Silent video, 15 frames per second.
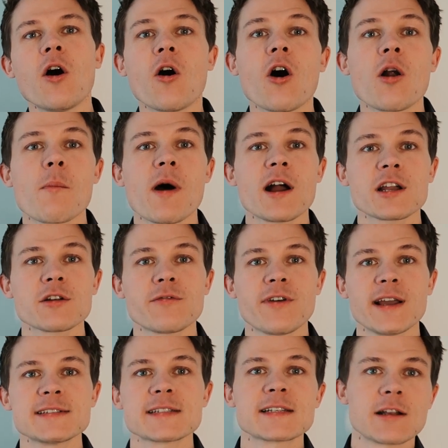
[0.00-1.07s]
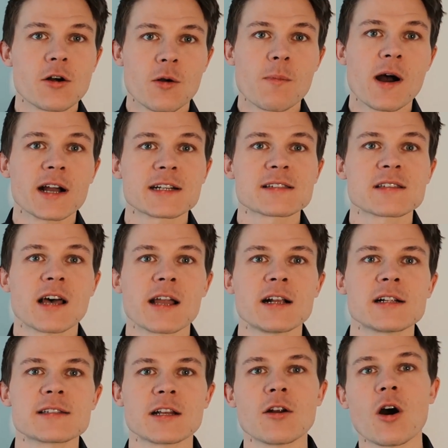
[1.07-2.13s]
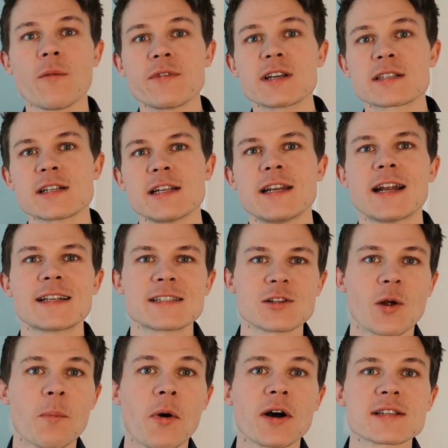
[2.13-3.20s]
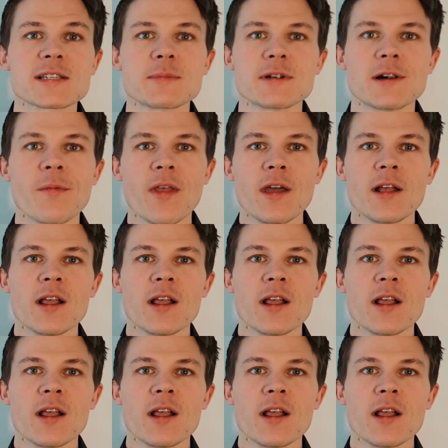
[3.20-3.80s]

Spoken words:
all market phases and all market cycles, and obviously that is not possible